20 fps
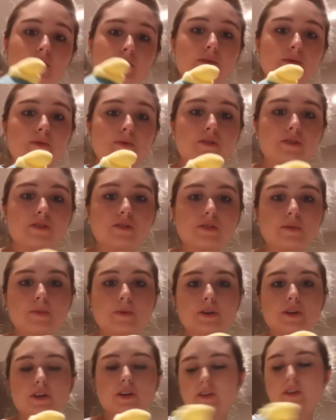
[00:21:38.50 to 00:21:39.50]
which was
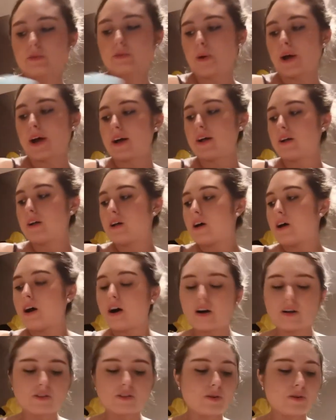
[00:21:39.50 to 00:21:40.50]
super cute as well.
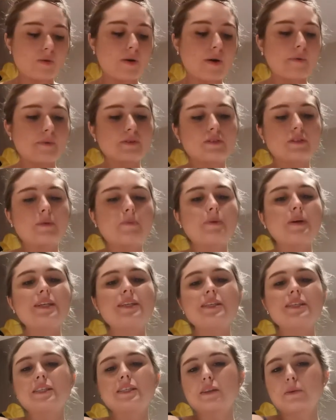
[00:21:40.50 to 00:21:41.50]
Although I was a
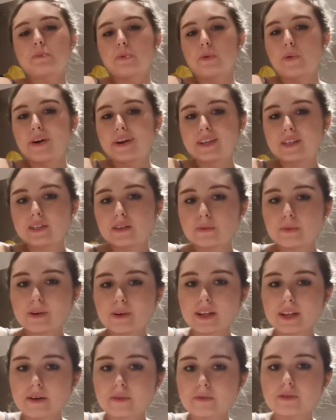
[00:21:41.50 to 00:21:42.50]
bit disappointed
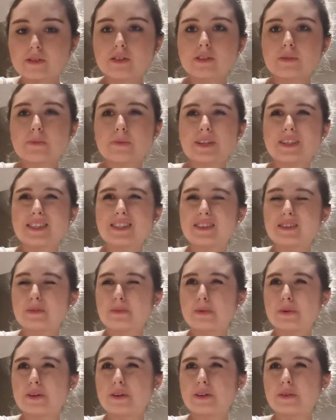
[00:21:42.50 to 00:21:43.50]
with it. I was a bit
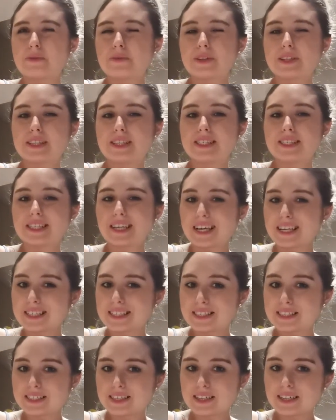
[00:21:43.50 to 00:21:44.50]
disappointed with the
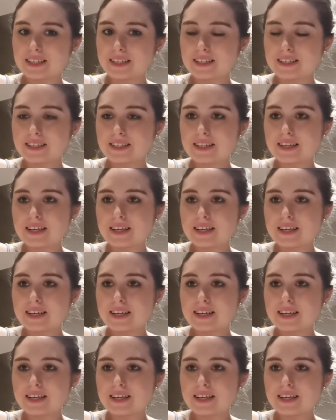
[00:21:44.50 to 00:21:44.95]
Santa.